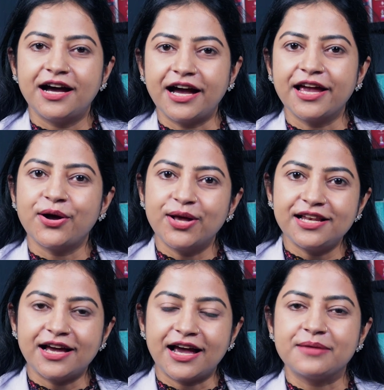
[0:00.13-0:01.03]
Hi all,
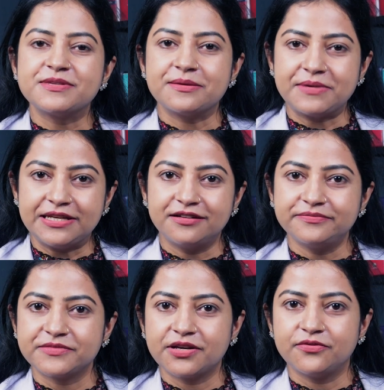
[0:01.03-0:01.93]
I am Samina,
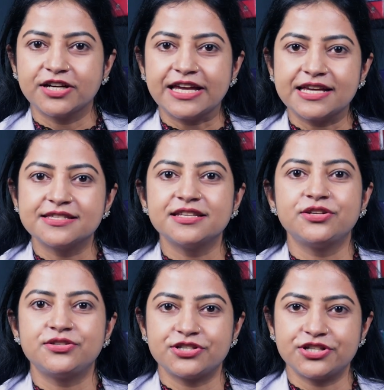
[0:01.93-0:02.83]
working as a
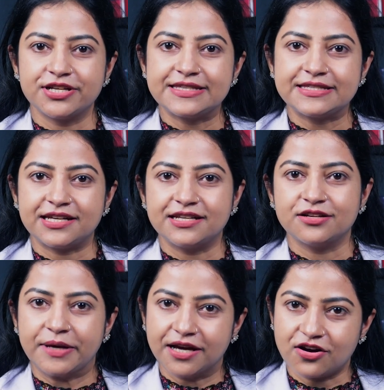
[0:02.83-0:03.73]
nutritionist in
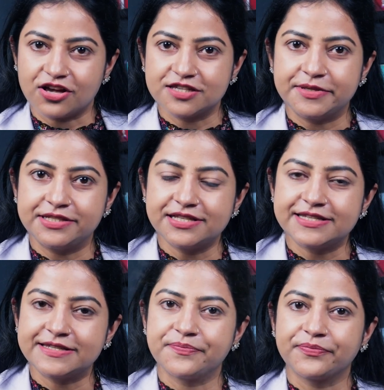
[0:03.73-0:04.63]
Omega
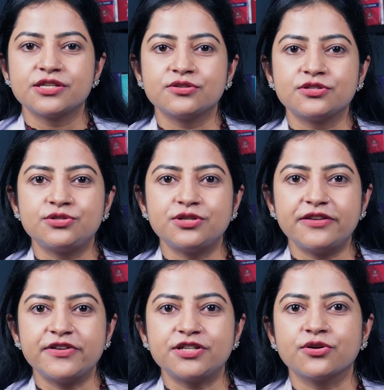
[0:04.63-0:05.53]
Hospitals. So today
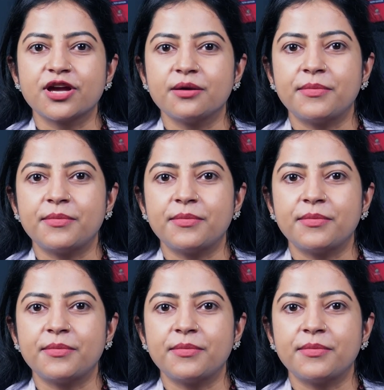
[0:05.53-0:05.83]
we are talking